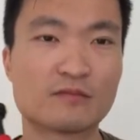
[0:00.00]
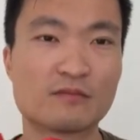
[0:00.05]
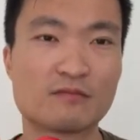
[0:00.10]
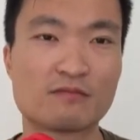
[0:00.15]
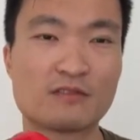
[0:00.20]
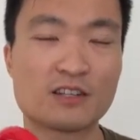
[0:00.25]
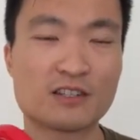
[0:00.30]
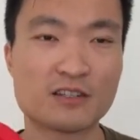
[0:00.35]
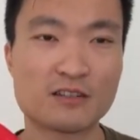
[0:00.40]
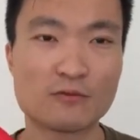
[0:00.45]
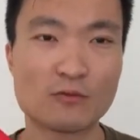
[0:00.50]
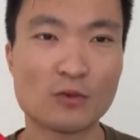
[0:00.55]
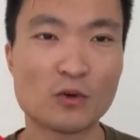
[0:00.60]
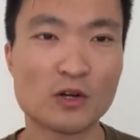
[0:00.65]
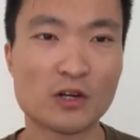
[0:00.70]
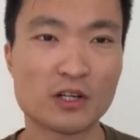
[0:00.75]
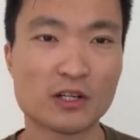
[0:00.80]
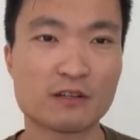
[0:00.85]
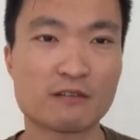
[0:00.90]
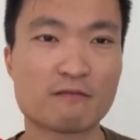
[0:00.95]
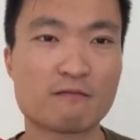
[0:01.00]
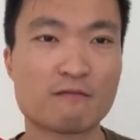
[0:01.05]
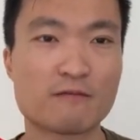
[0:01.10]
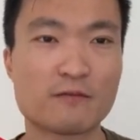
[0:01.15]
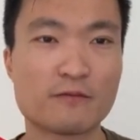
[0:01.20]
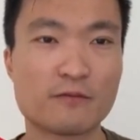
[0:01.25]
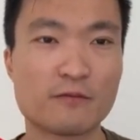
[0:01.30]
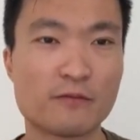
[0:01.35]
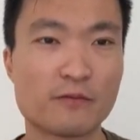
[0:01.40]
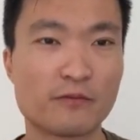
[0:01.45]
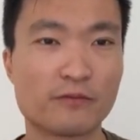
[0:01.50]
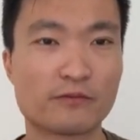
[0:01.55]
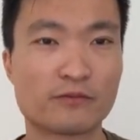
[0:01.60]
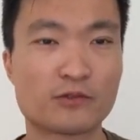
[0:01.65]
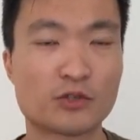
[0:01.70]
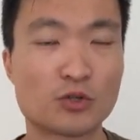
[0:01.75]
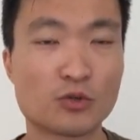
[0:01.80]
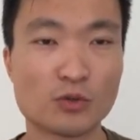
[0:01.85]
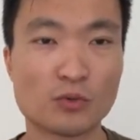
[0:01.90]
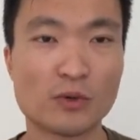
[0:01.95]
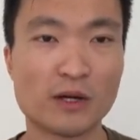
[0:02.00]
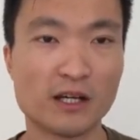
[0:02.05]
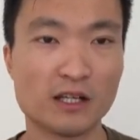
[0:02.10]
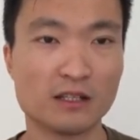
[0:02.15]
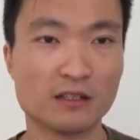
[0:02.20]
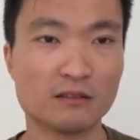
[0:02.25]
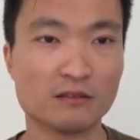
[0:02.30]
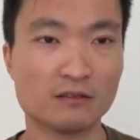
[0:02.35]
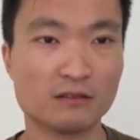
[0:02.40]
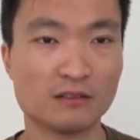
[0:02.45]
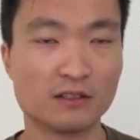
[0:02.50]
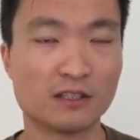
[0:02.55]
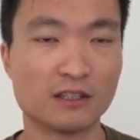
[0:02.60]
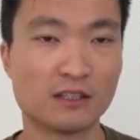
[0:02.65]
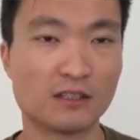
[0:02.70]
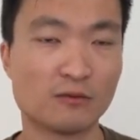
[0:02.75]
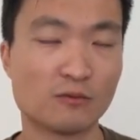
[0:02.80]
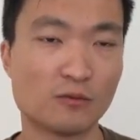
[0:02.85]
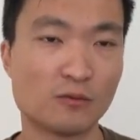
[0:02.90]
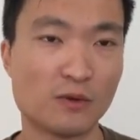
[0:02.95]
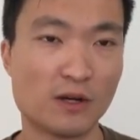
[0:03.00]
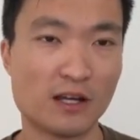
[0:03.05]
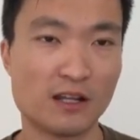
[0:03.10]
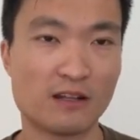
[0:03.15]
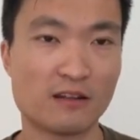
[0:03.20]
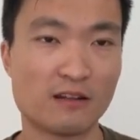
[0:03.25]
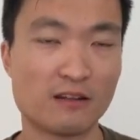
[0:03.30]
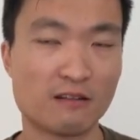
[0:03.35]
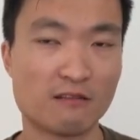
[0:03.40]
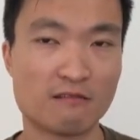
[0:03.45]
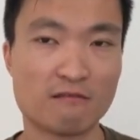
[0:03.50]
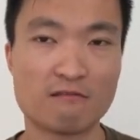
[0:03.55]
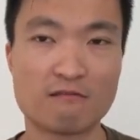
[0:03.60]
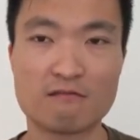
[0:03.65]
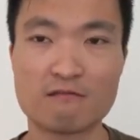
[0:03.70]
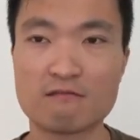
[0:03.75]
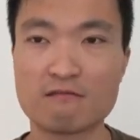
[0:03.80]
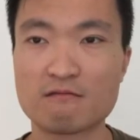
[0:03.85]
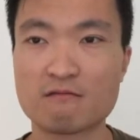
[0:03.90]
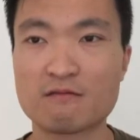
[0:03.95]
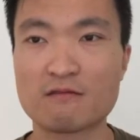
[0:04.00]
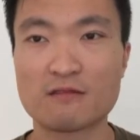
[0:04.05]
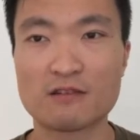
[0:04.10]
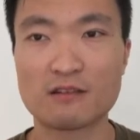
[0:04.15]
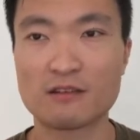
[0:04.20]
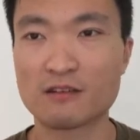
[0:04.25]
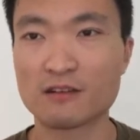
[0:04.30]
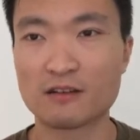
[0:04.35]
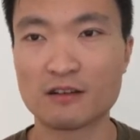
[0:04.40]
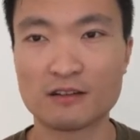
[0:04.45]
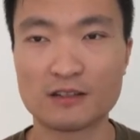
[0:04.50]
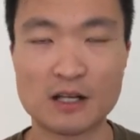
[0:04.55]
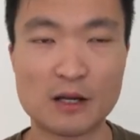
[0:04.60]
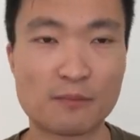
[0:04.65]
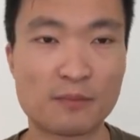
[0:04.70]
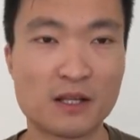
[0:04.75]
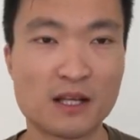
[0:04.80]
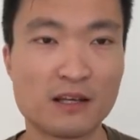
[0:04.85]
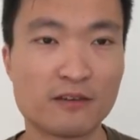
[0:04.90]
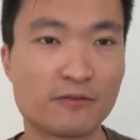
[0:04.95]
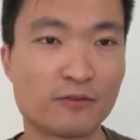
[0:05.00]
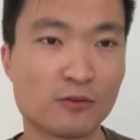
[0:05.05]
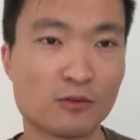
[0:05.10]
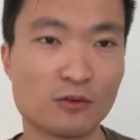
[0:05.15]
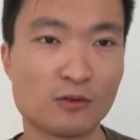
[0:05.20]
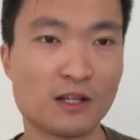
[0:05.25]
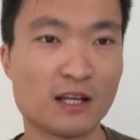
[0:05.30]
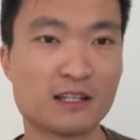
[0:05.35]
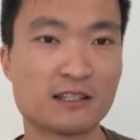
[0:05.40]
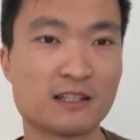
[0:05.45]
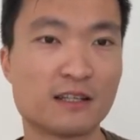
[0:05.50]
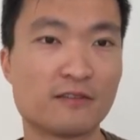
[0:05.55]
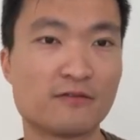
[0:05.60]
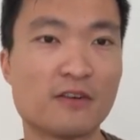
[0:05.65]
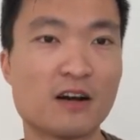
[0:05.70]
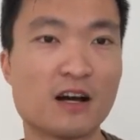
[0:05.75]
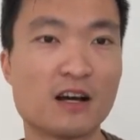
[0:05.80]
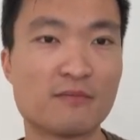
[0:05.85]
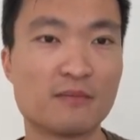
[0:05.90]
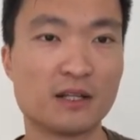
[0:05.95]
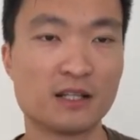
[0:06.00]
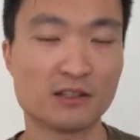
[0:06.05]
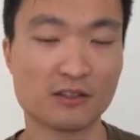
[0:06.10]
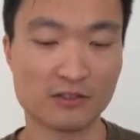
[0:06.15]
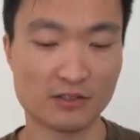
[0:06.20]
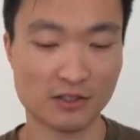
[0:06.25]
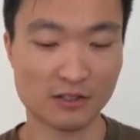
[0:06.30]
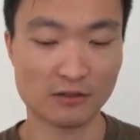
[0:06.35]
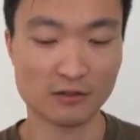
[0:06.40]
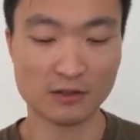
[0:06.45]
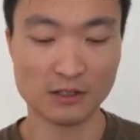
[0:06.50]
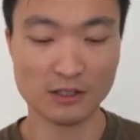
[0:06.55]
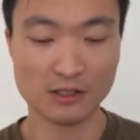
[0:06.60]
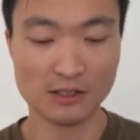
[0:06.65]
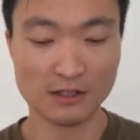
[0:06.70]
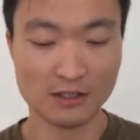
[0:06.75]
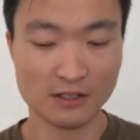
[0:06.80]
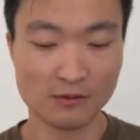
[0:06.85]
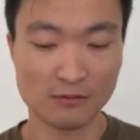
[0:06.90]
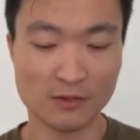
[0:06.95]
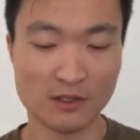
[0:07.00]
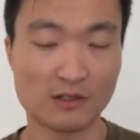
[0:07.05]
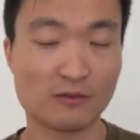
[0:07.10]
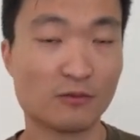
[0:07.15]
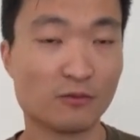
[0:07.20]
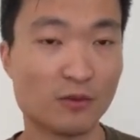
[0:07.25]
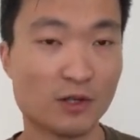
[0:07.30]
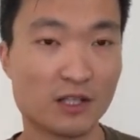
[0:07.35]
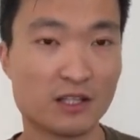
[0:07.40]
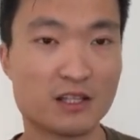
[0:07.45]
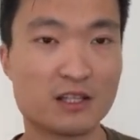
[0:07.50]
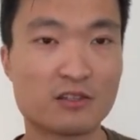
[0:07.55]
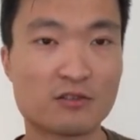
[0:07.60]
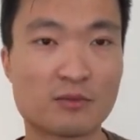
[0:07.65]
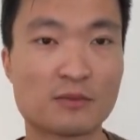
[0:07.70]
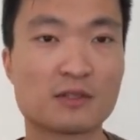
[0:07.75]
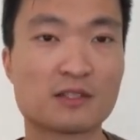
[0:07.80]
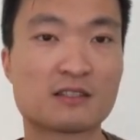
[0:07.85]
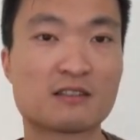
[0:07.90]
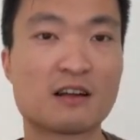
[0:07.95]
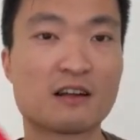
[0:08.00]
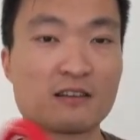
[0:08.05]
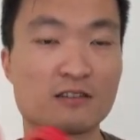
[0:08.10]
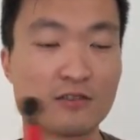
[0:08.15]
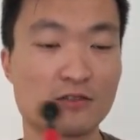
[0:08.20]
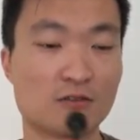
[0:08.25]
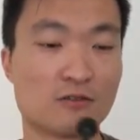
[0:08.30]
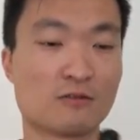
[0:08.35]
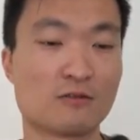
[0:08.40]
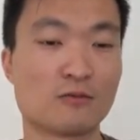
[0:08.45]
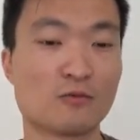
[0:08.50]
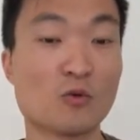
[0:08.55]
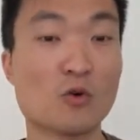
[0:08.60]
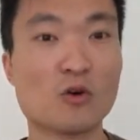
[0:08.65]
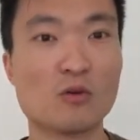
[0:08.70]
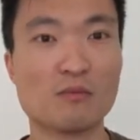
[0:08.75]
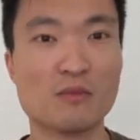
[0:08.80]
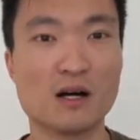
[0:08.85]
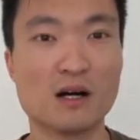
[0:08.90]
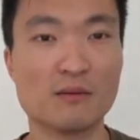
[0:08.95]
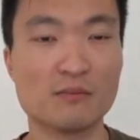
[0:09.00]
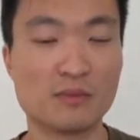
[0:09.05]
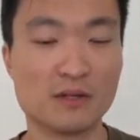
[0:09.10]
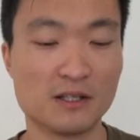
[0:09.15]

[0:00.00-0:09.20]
doesn't work too well when I play for, let's say, 5 minutes or so, when the instrument is starting to warm up.